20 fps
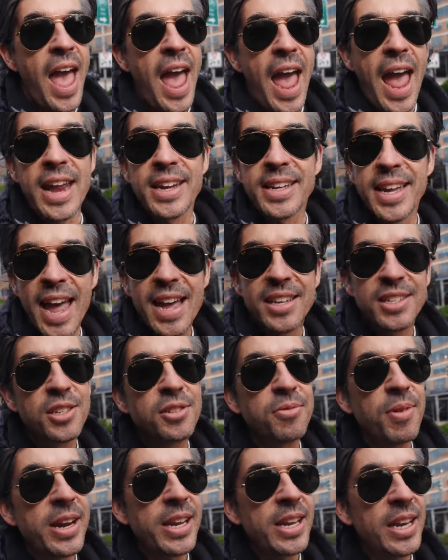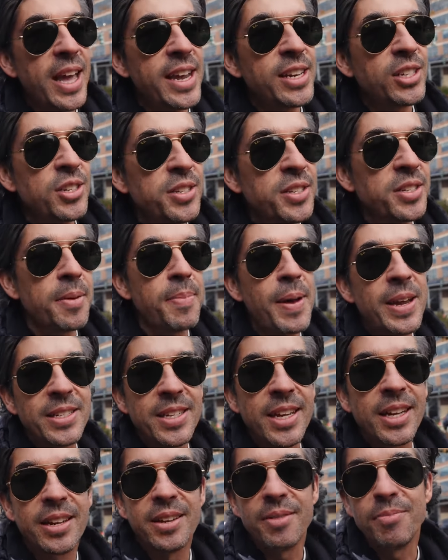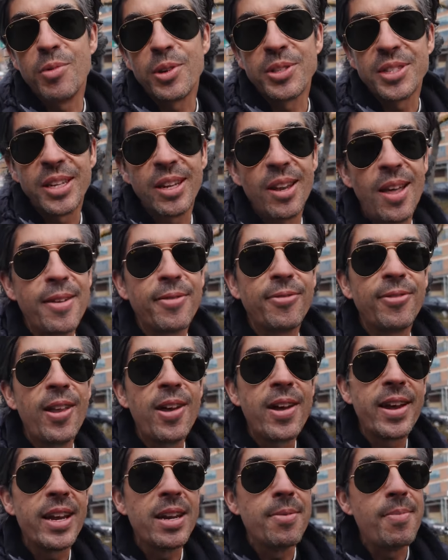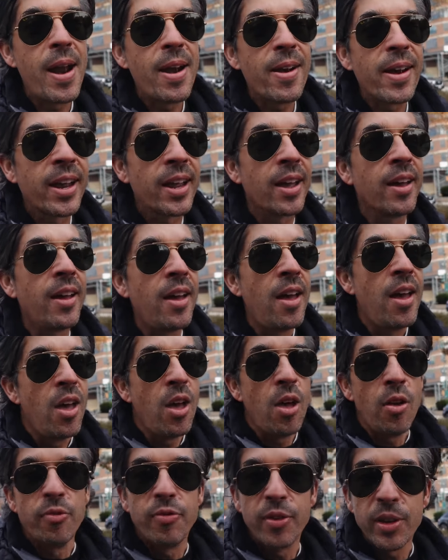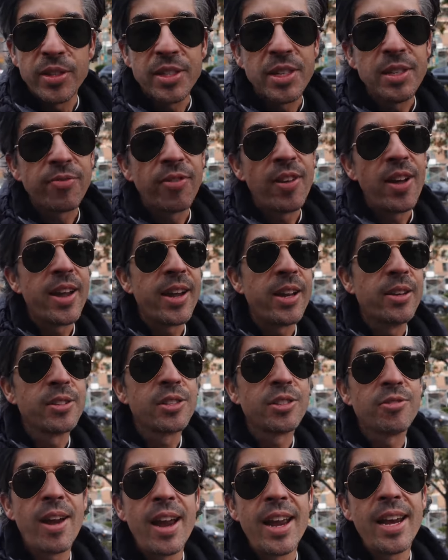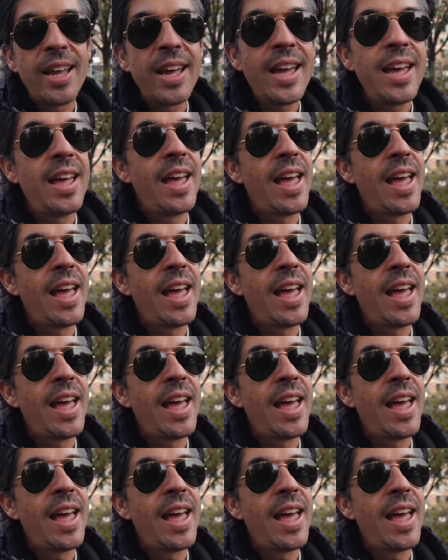and CASA's regulations, so basically what's it like flying in America versus flying in Australia,